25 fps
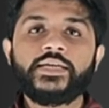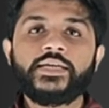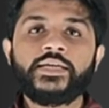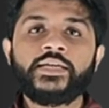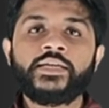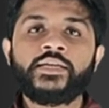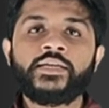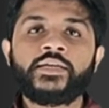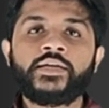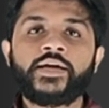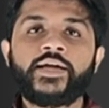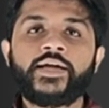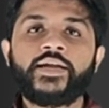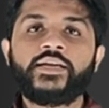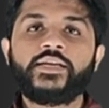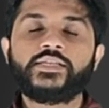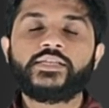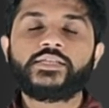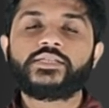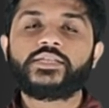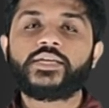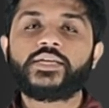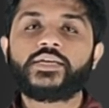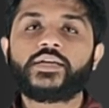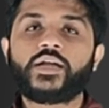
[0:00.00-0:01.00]
in and
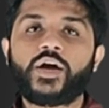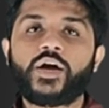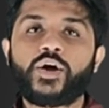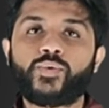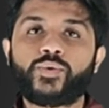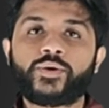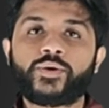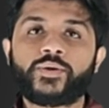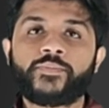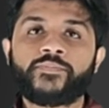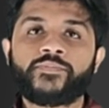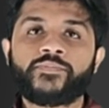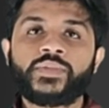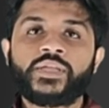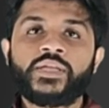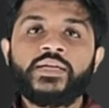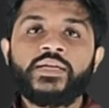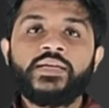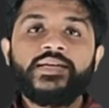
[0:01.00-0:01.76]
reset out.